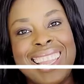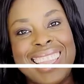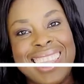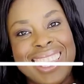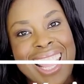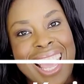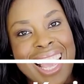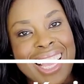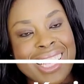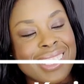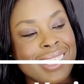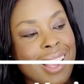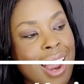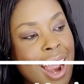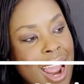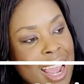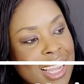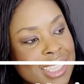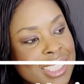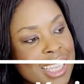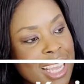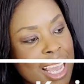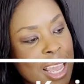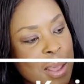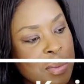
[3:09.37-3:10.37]
Next
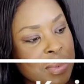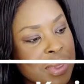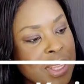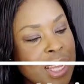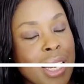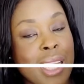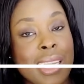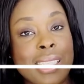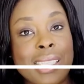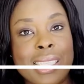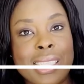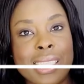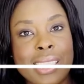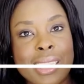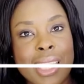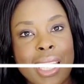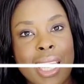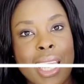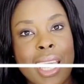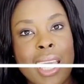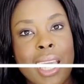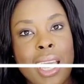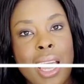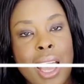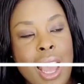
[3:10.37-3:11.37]
item that I did
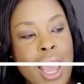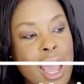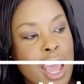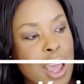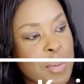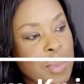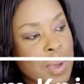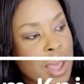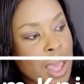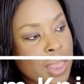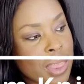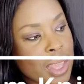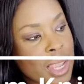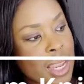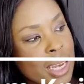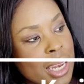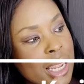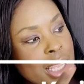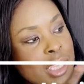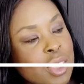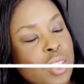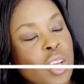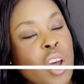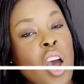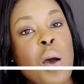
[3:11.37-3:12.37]
get, I think
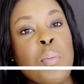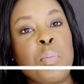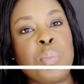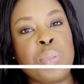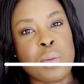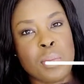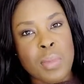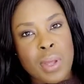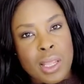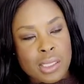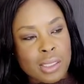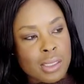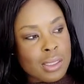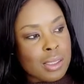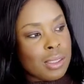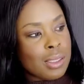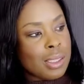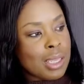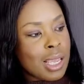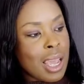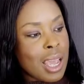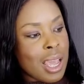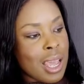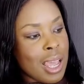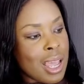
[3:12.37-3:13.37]
this complements the
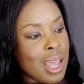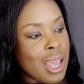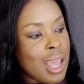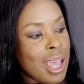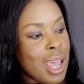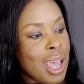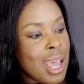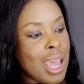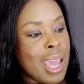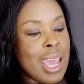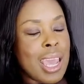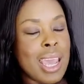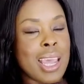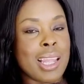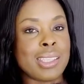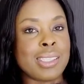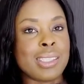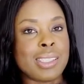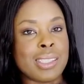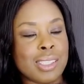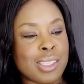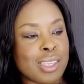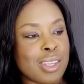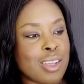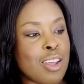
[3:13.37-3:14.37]
set.
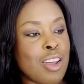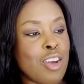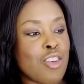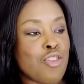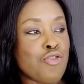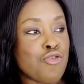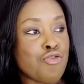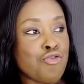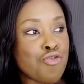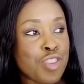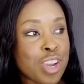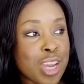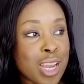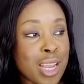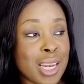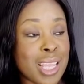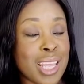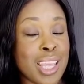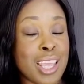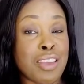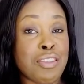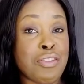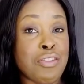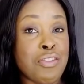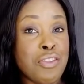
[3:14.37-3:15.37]
It's the
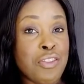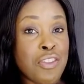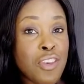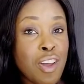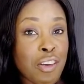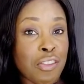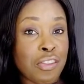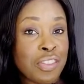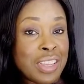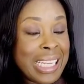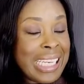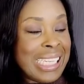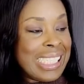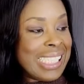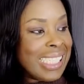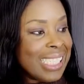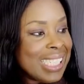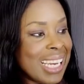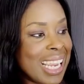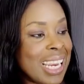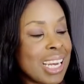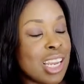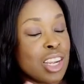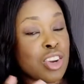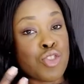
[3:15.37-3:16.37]
really fluffy
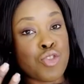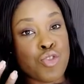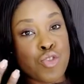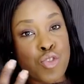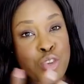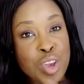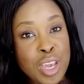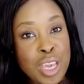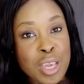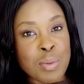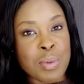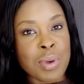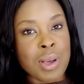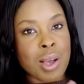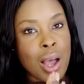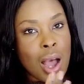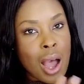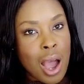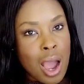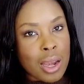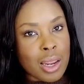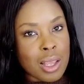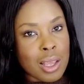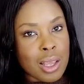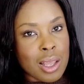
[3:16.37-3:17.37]
knit cream
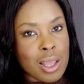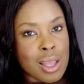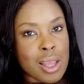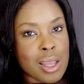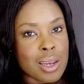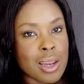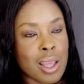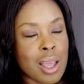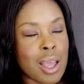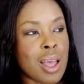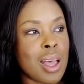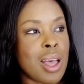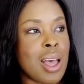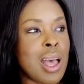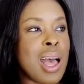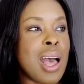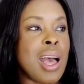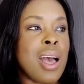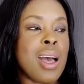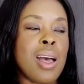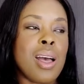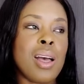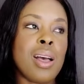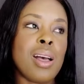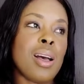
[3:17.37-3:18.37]
cardigan.
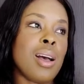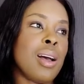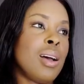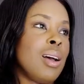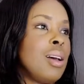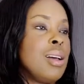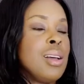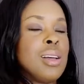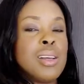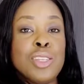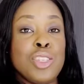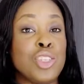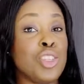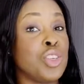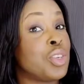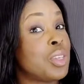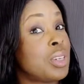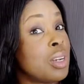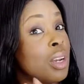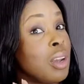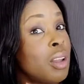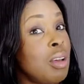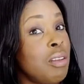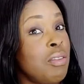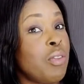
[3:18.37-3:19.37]
You're
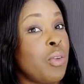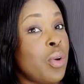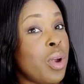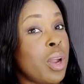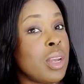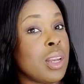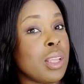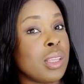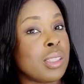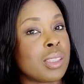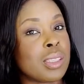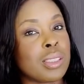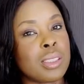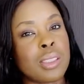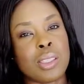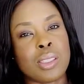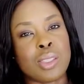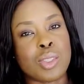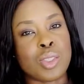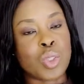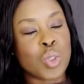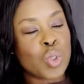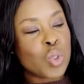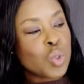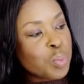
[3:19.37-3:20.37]
going to love wearing this because
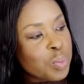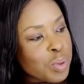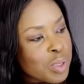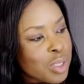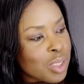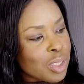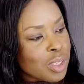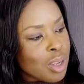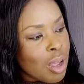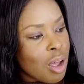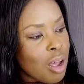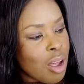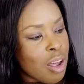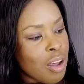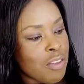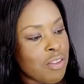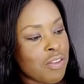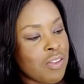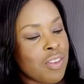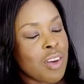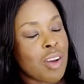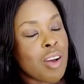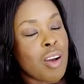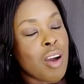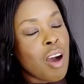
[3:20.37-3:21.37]
it's super
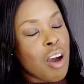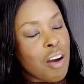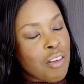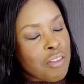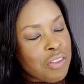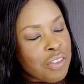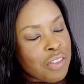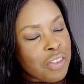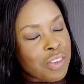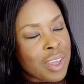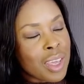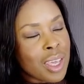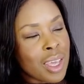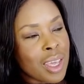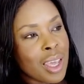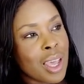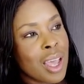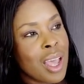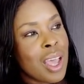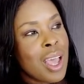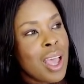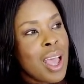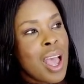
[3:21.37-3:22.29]
soft, comfy.